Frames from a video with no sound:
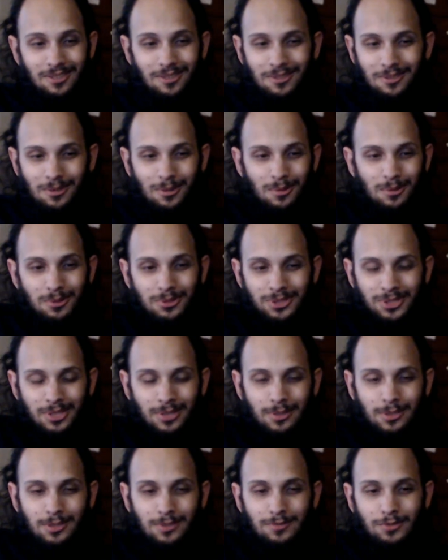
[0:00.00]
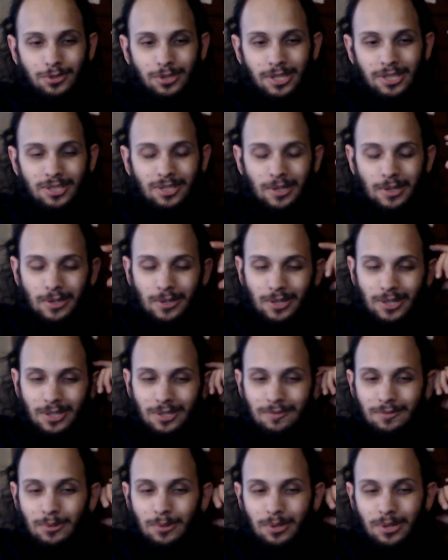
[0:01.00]
a whole series of trade talk
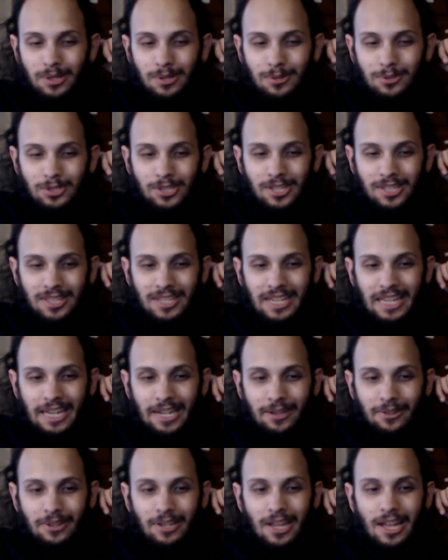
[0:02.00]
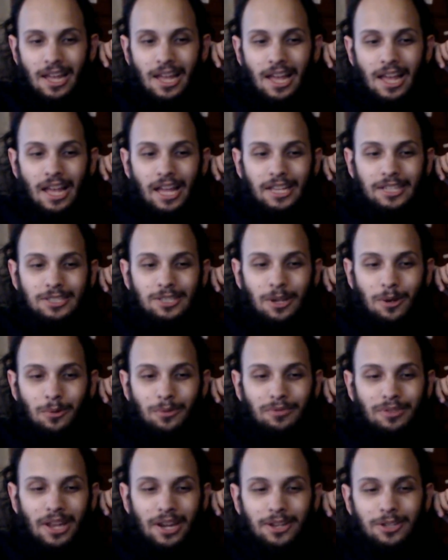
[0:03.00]
on if you want to go check that out. So
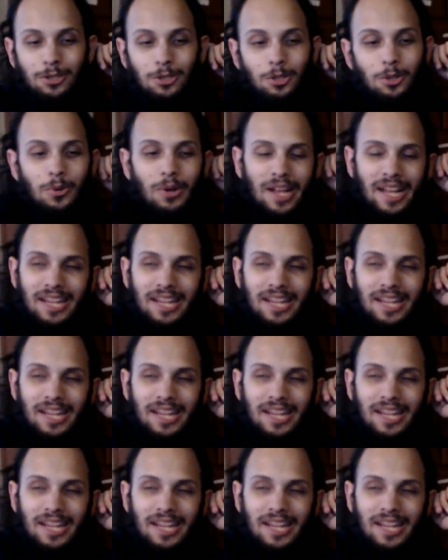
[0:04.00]
we've got a new